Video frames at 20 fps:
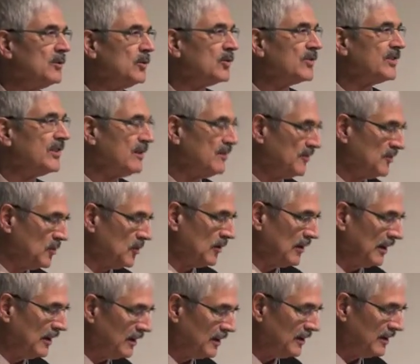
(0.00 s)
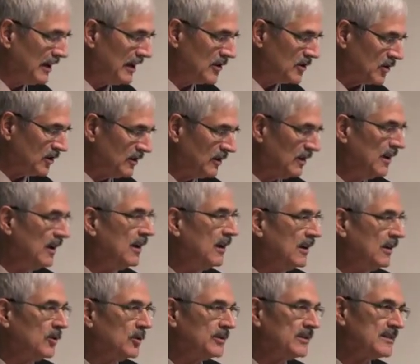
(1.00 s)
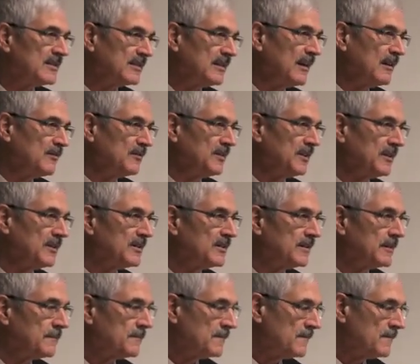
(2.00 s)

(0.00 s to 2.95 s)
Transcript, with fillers: using for agriculture, look at the savings.